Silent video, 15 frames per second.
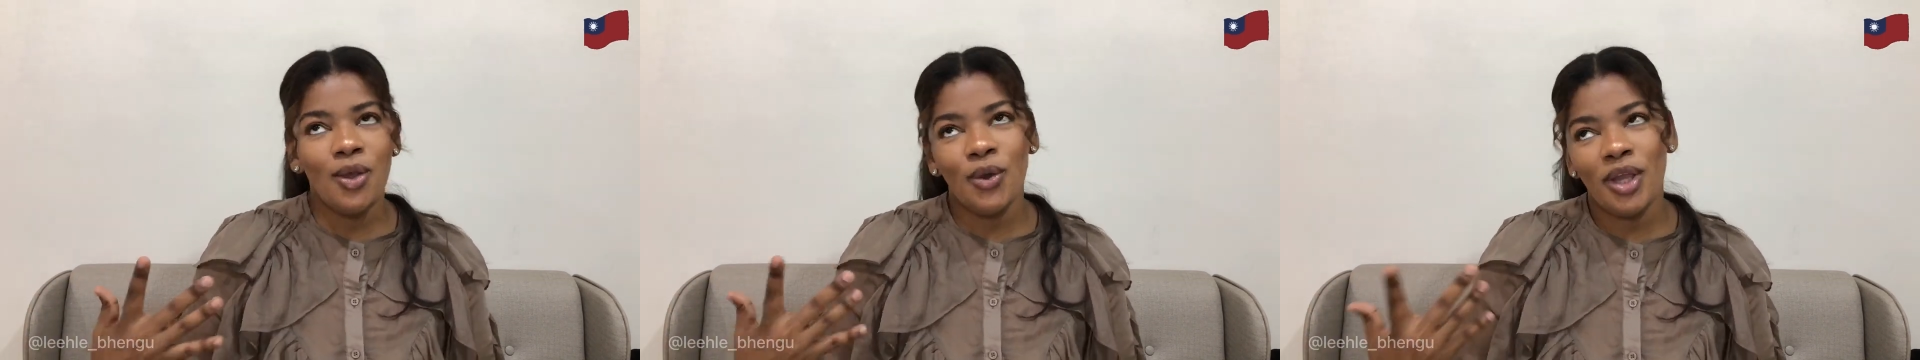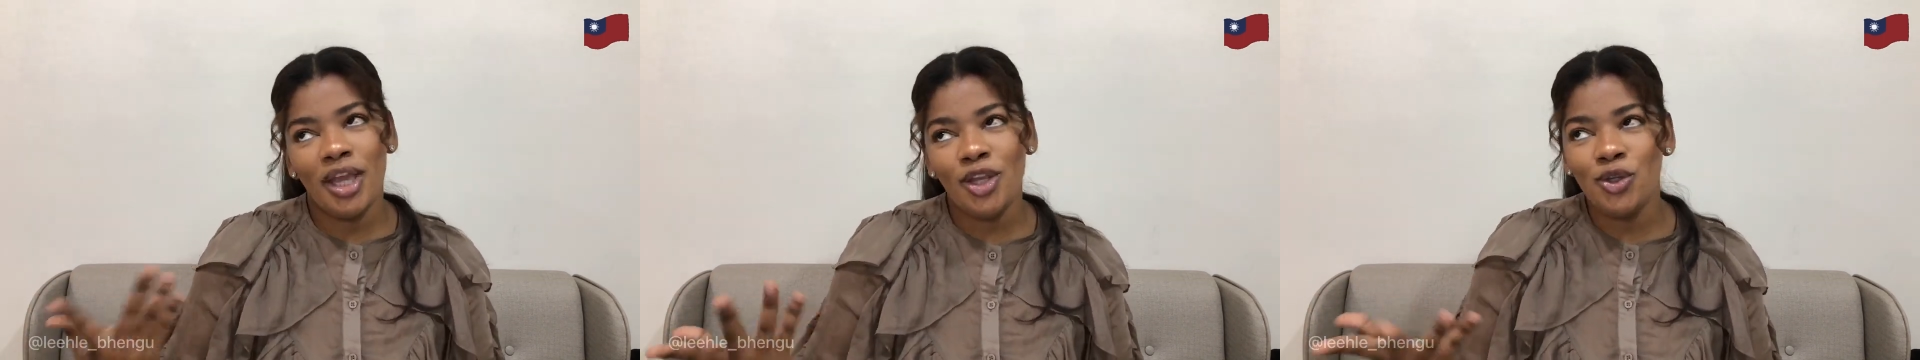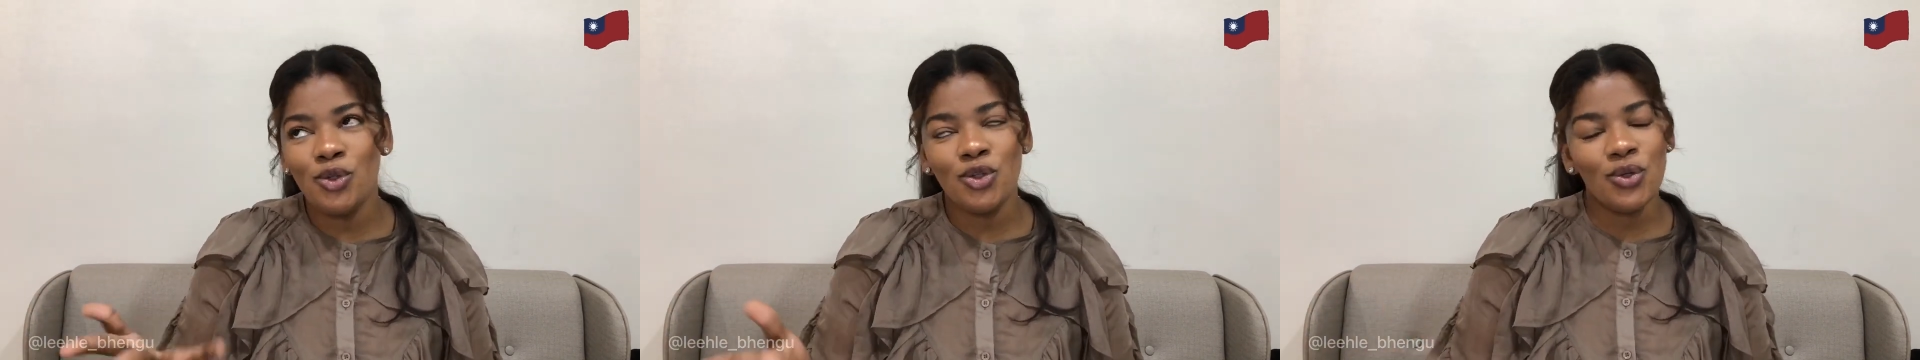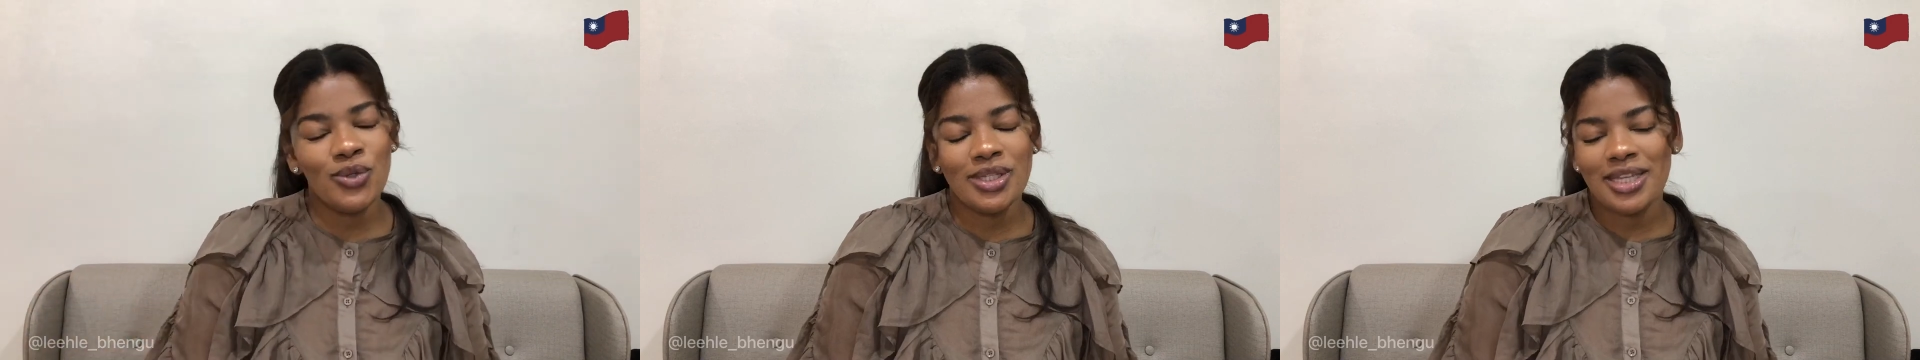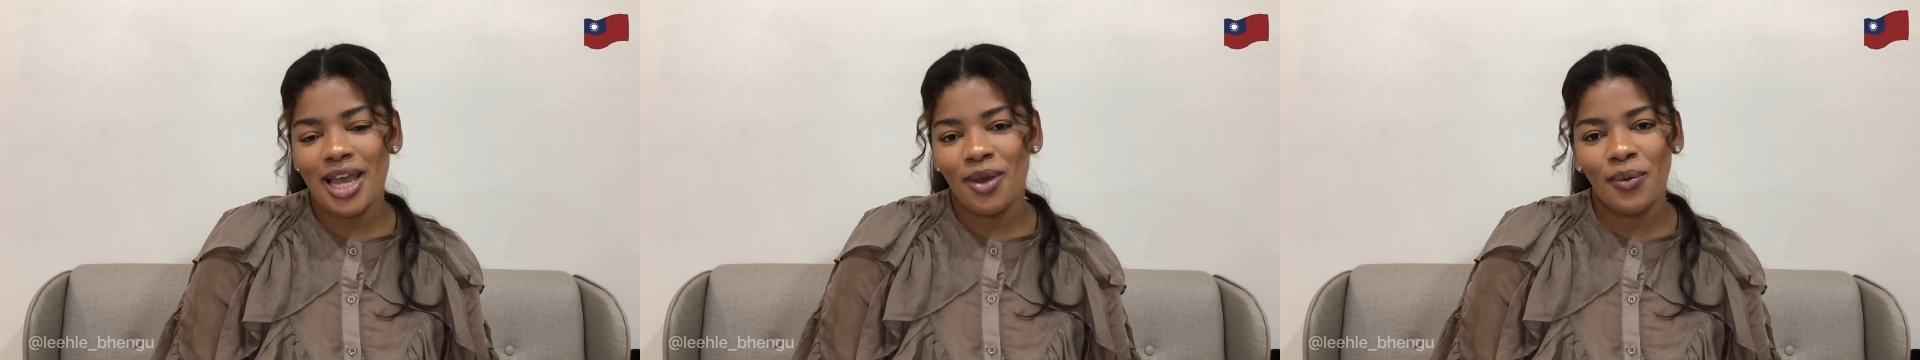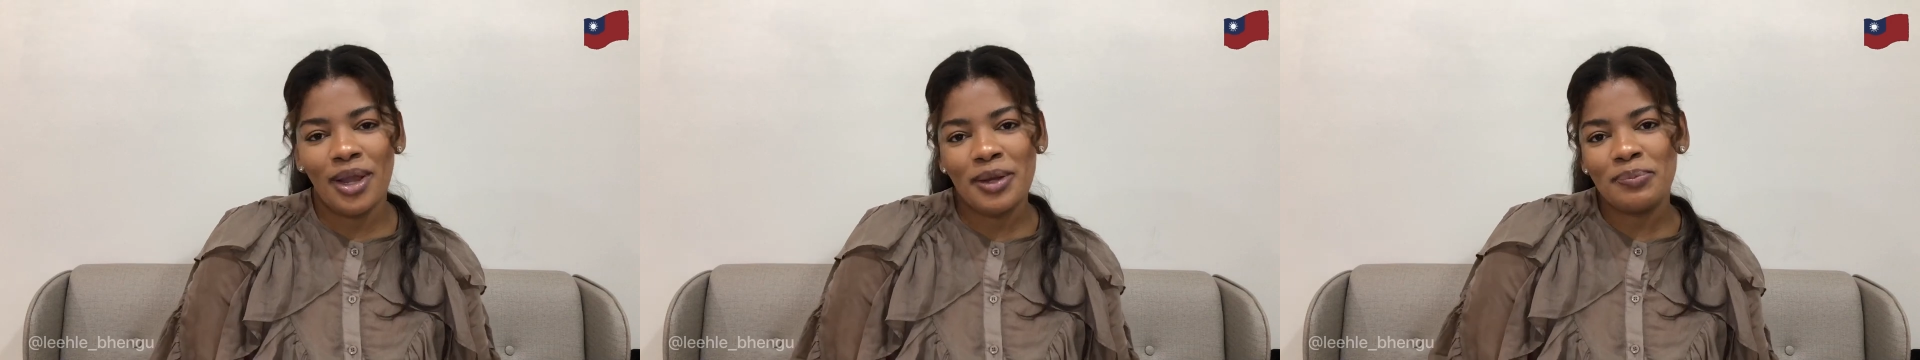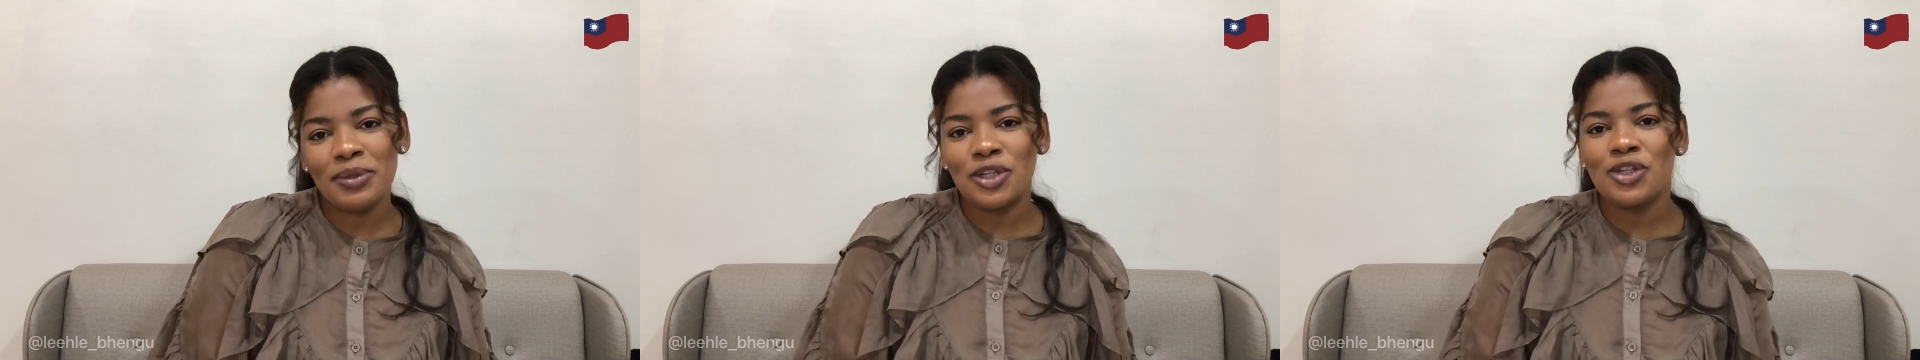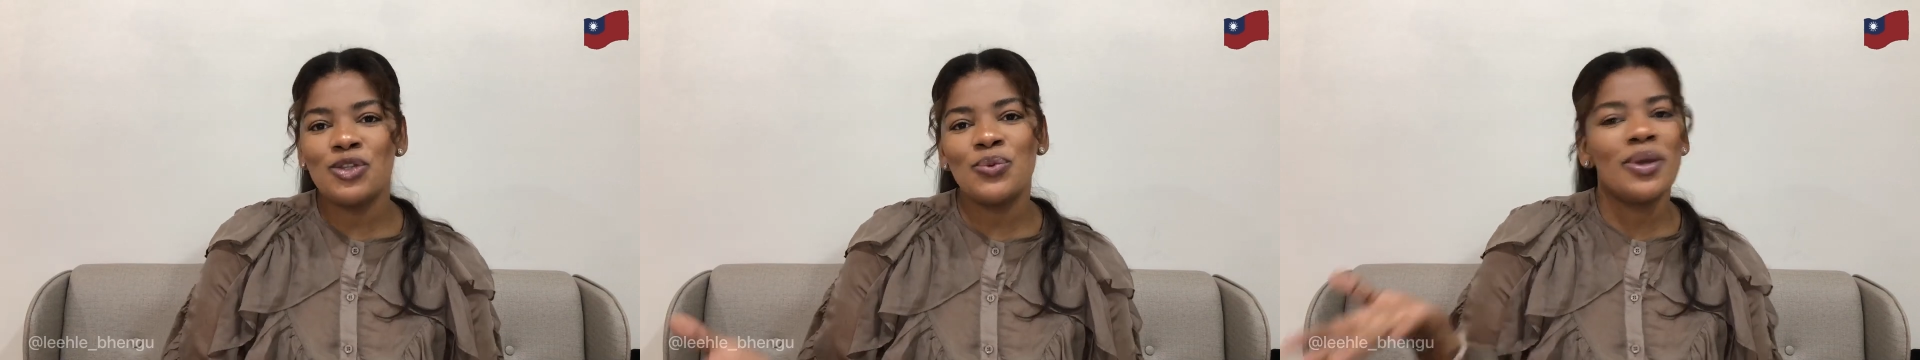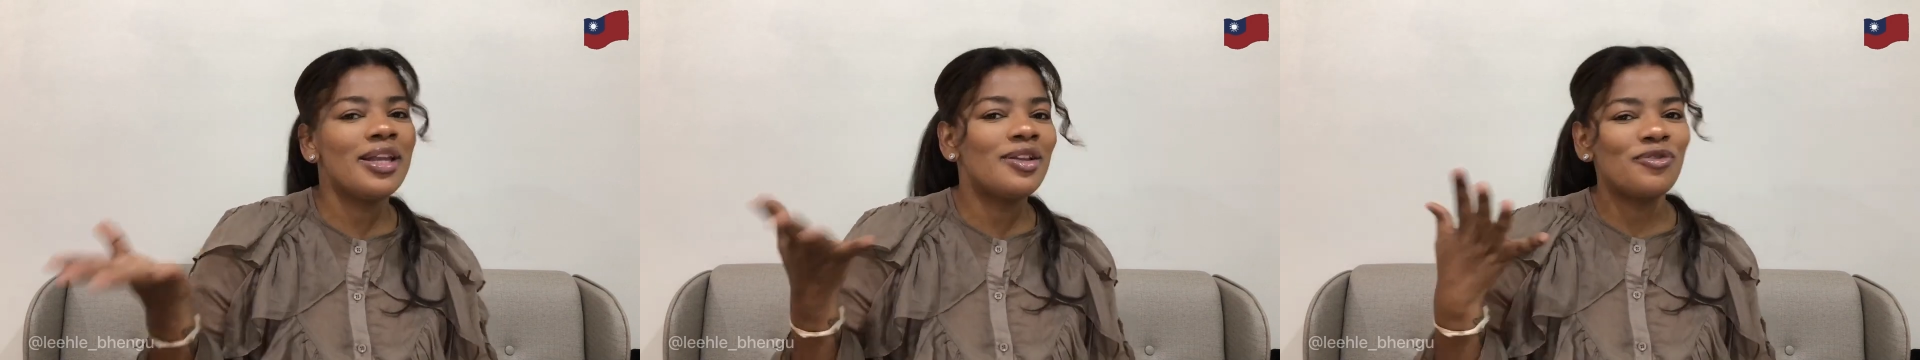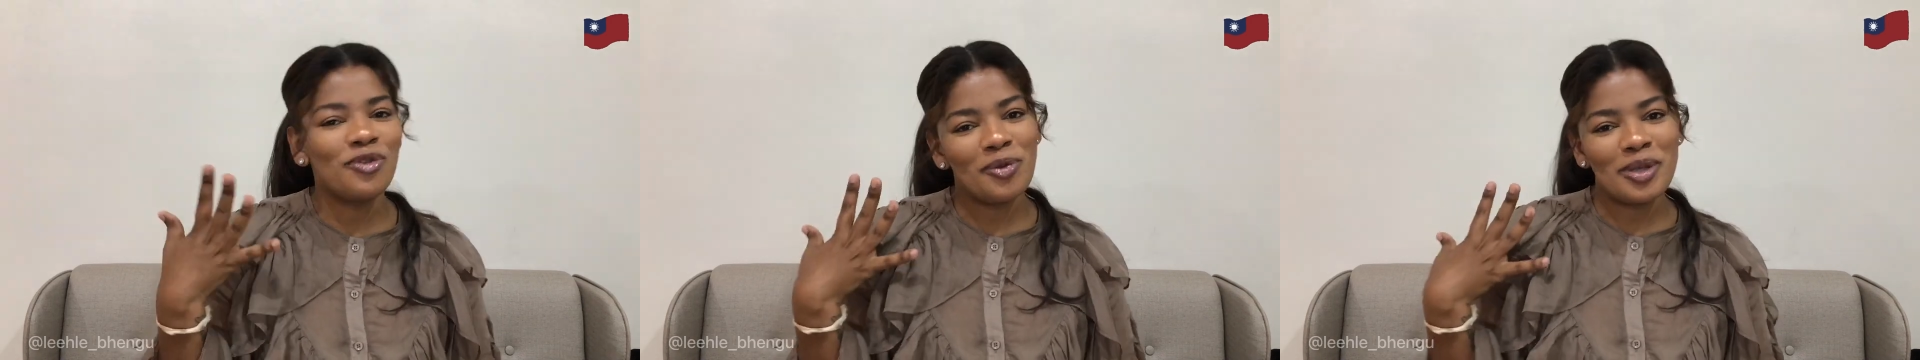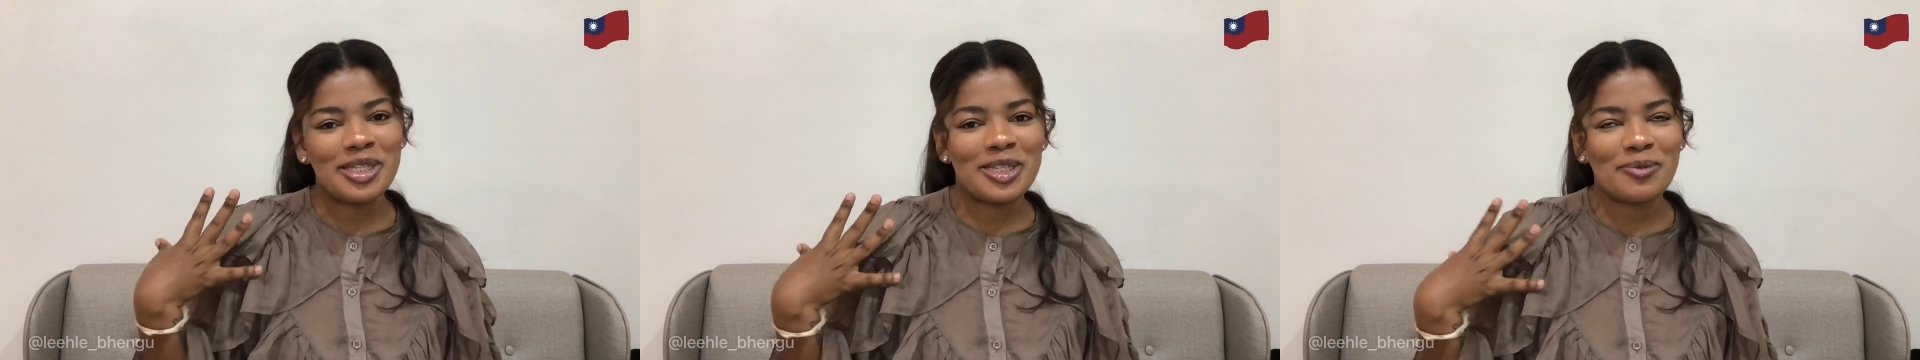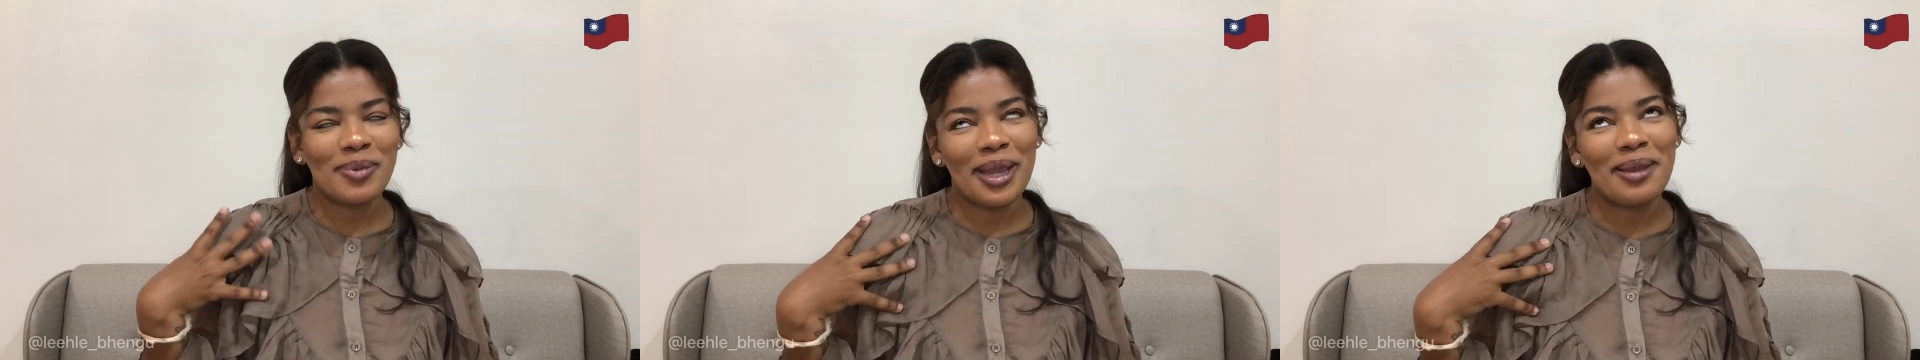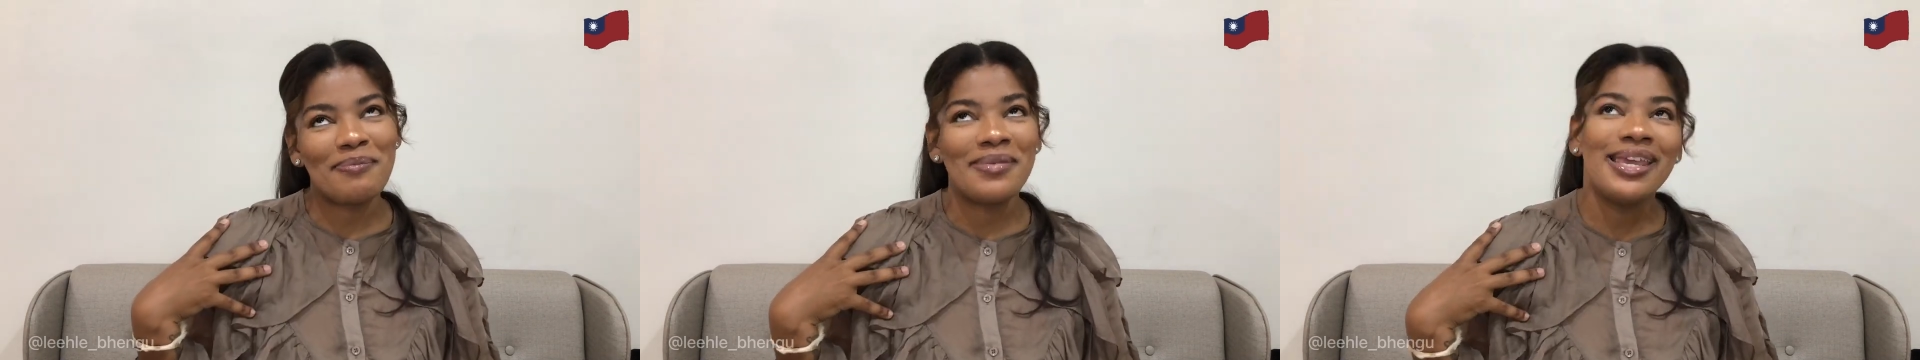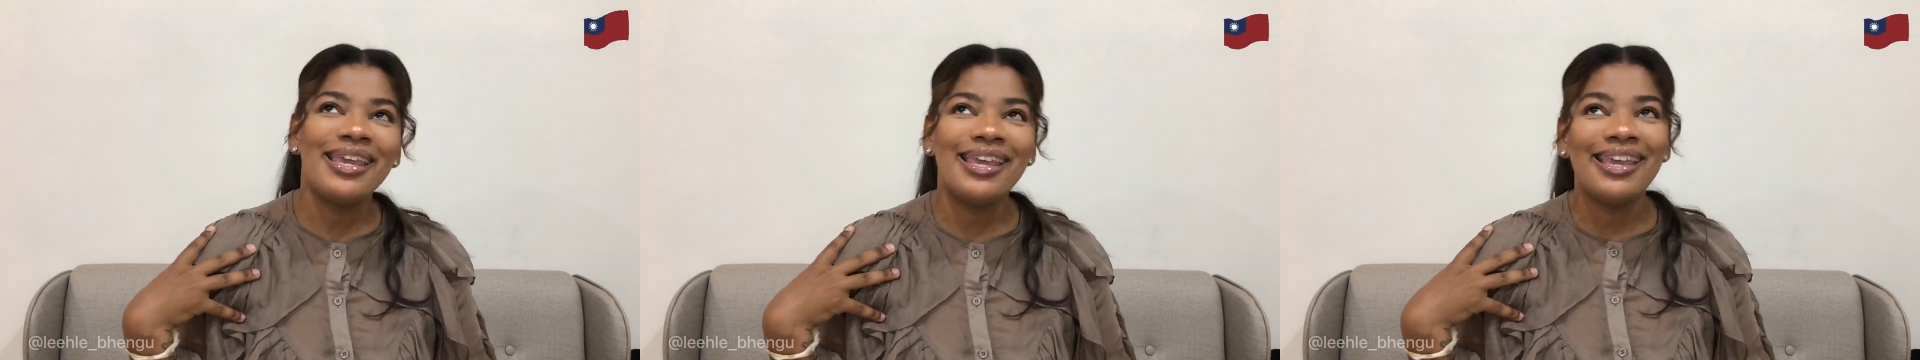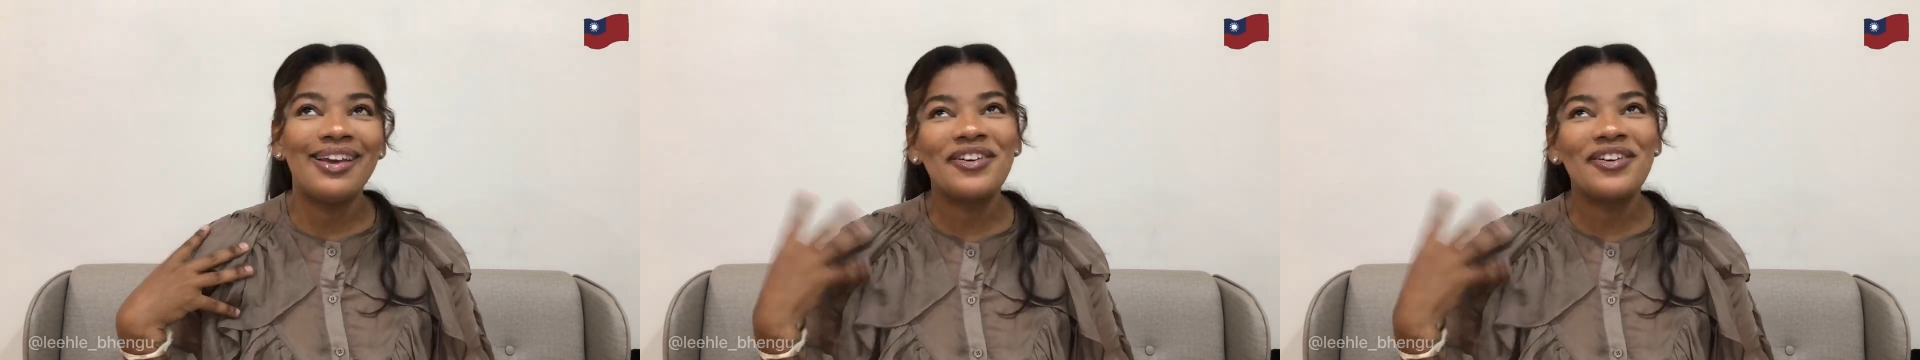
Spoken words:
okay, you chose Taiwan because you were influenced by me.